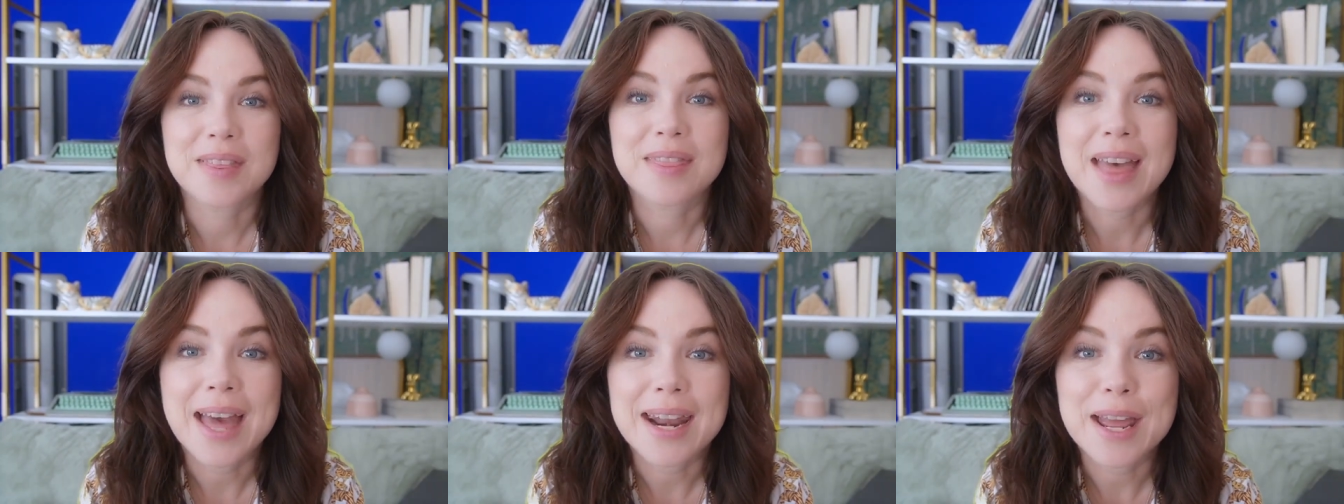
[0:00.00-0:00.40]

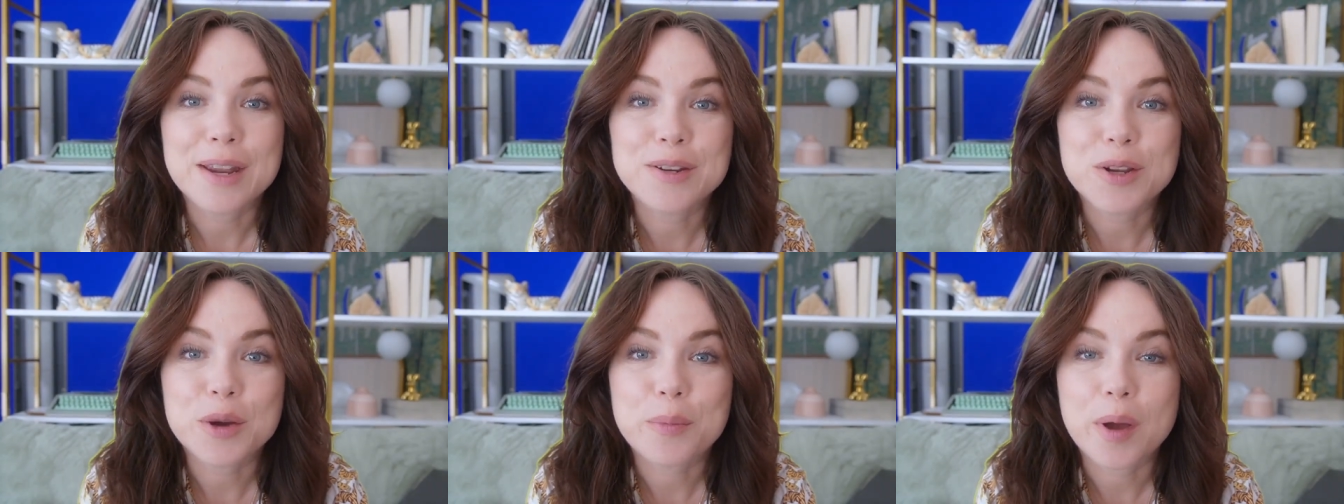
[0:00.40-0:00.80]

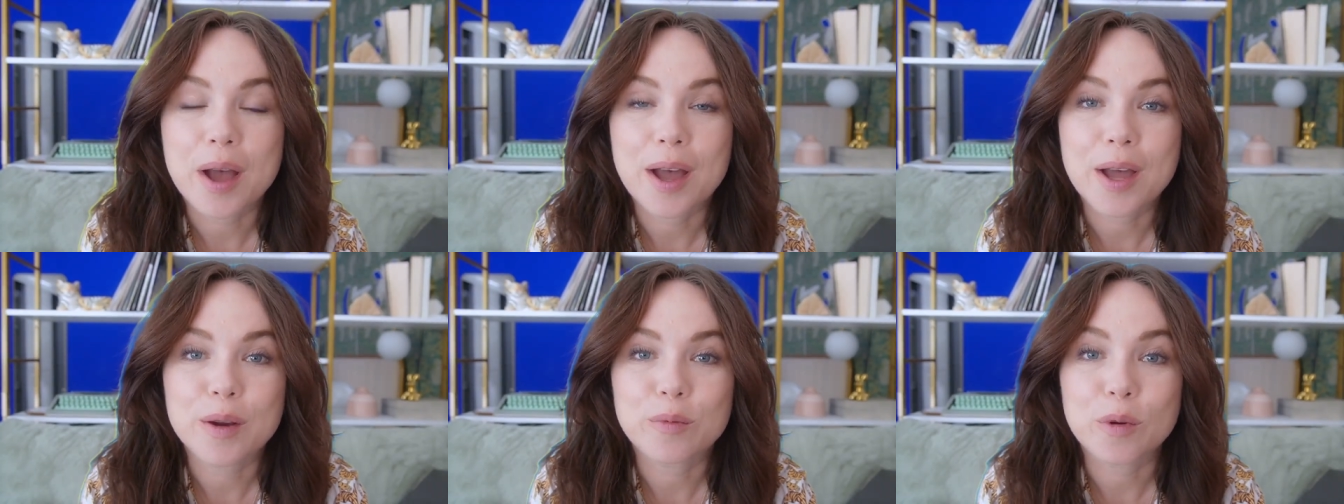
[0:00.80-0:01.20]

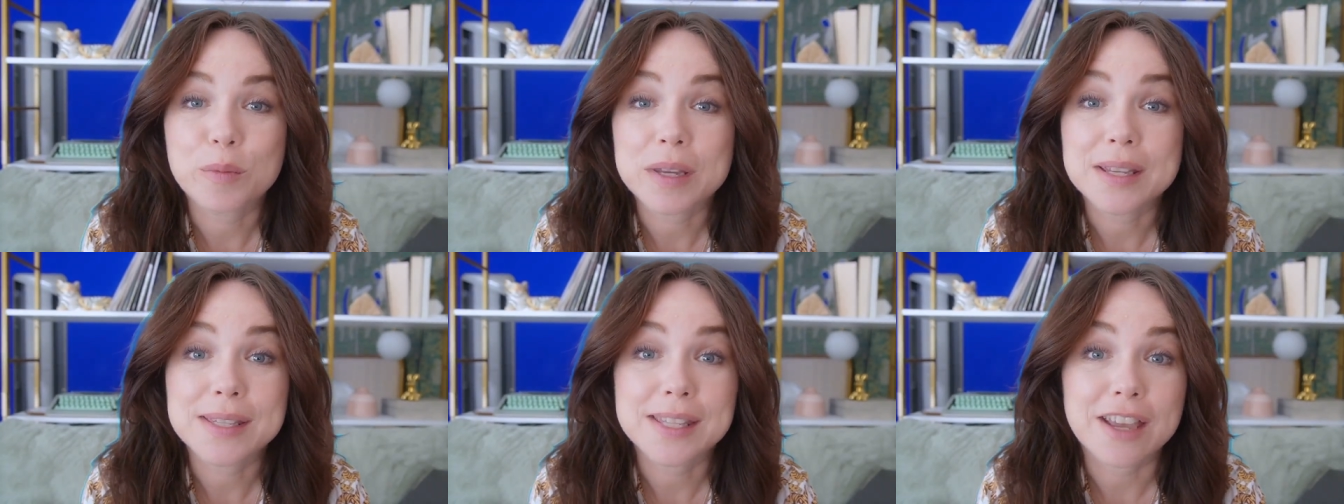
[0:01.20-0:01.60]
thatEndoPod will
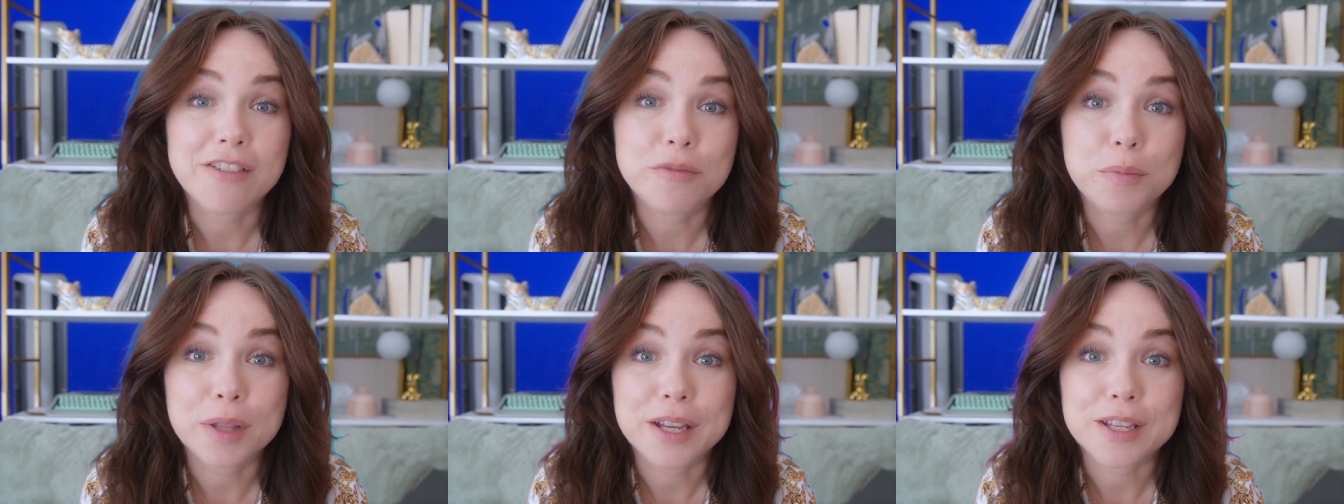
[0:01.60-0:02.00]
be a
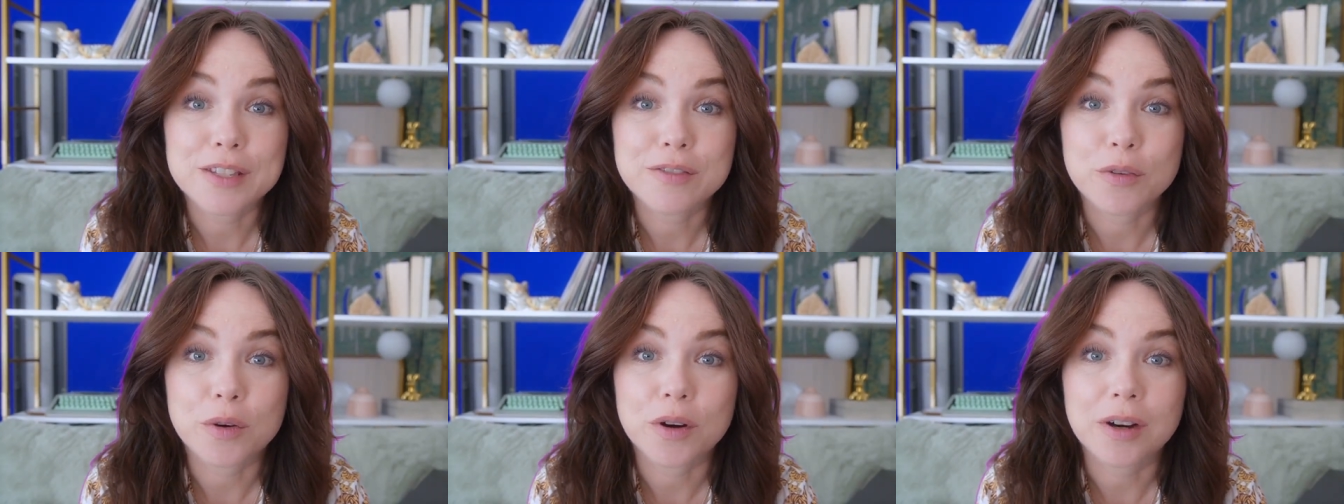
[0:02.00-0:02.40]
safe
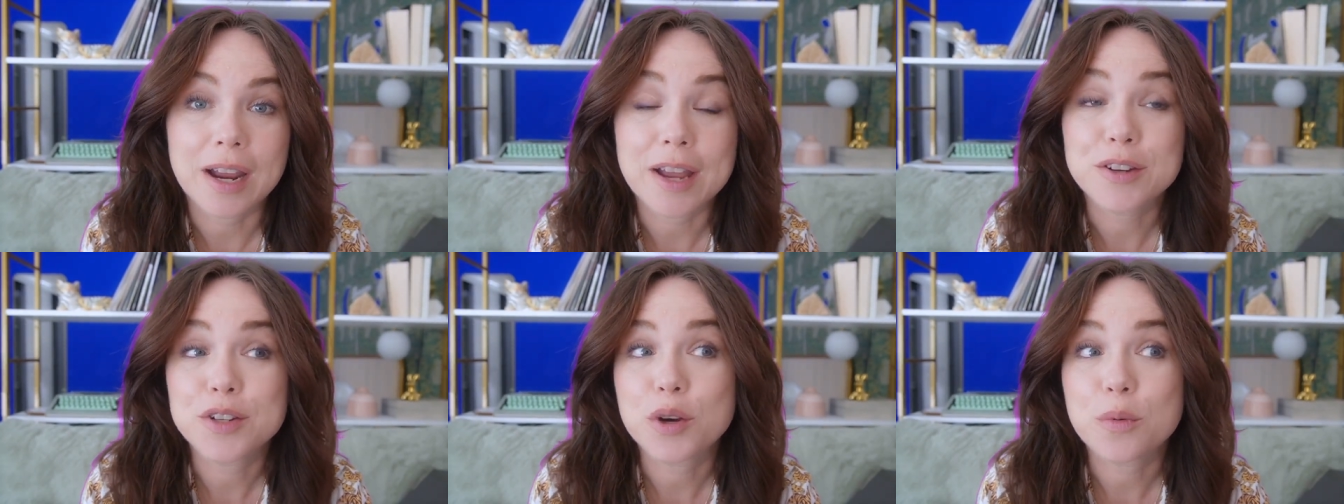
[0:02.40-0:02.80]
place for
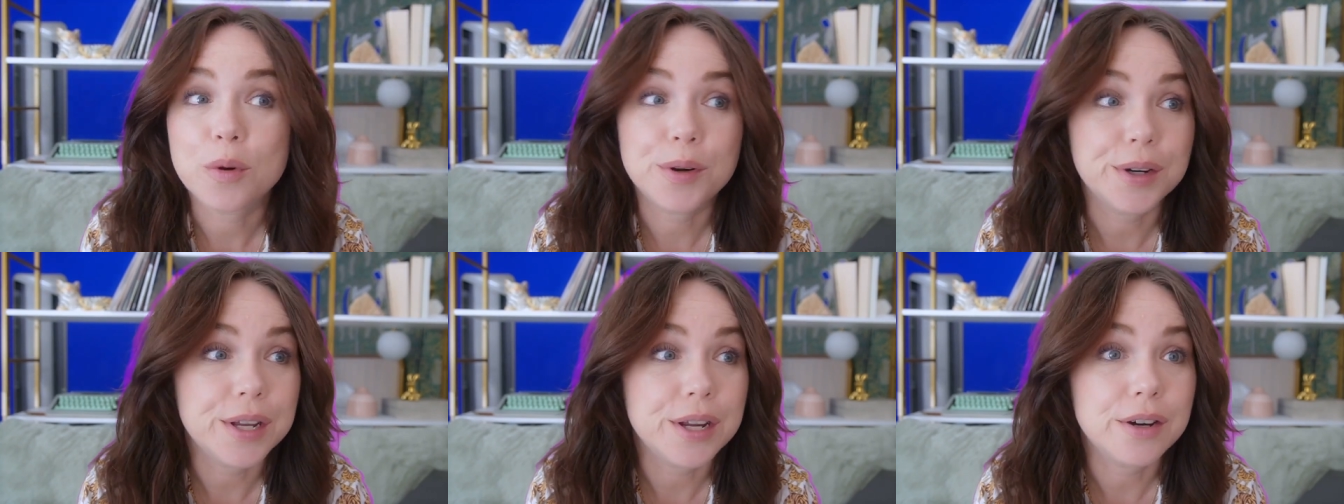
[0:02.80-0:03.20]
endo
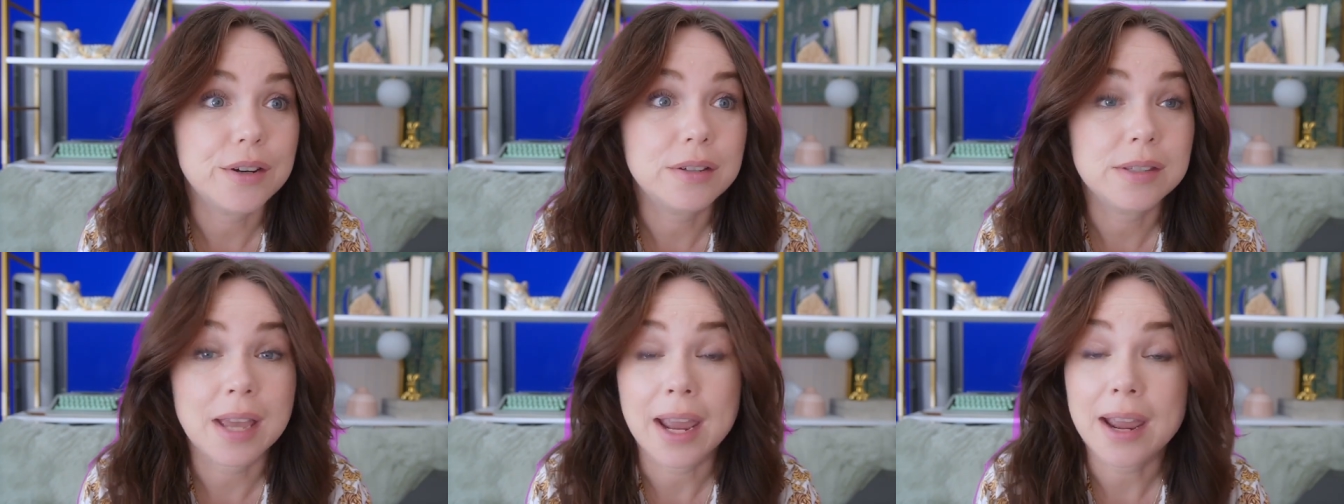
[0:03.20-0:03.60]

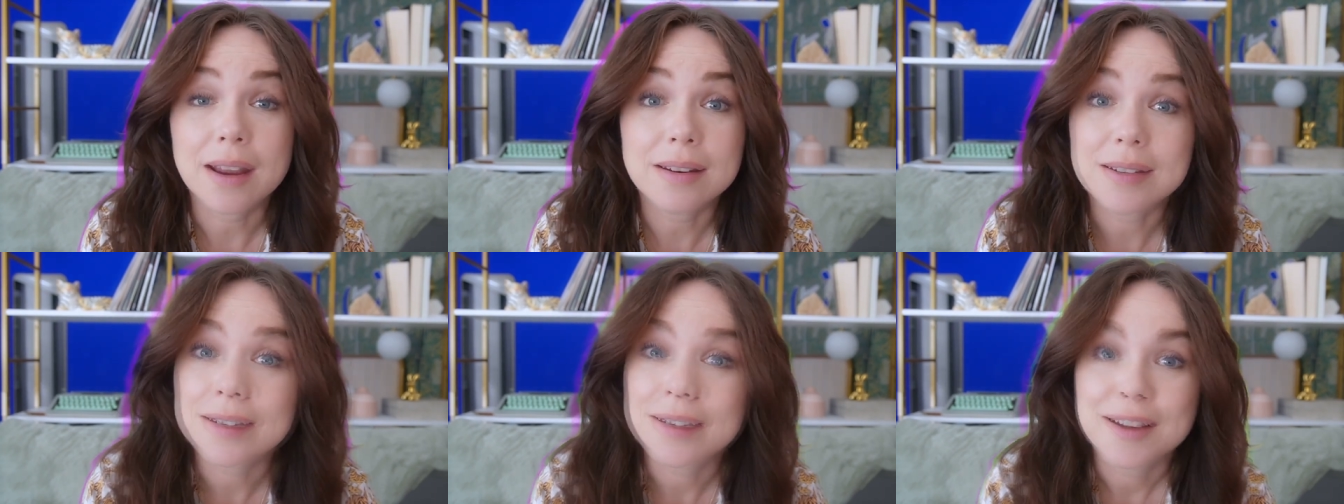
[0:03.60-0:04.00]
warriors
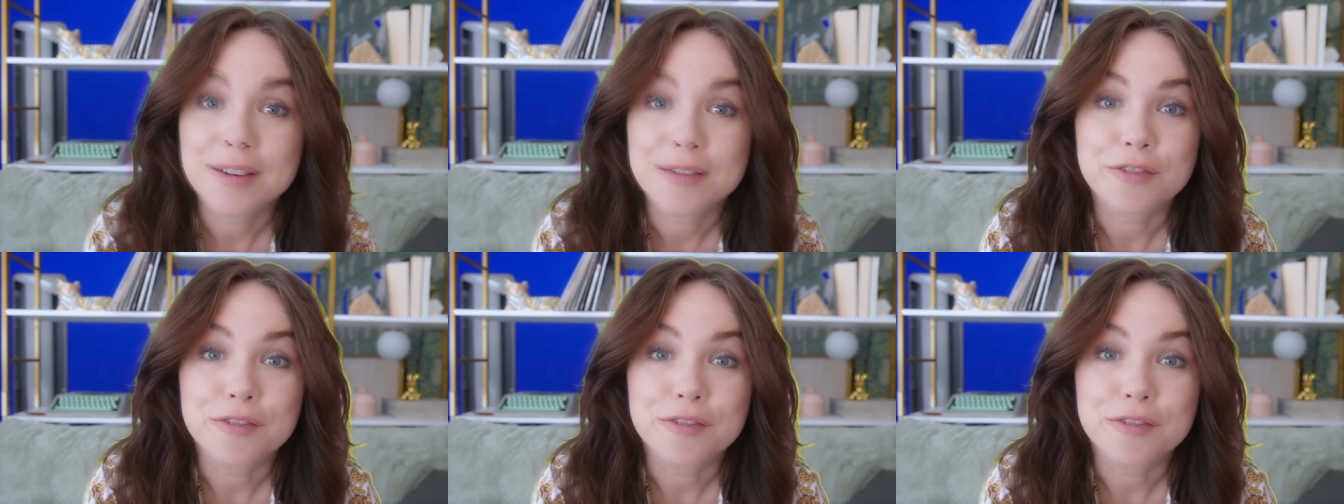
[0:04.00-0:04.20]
and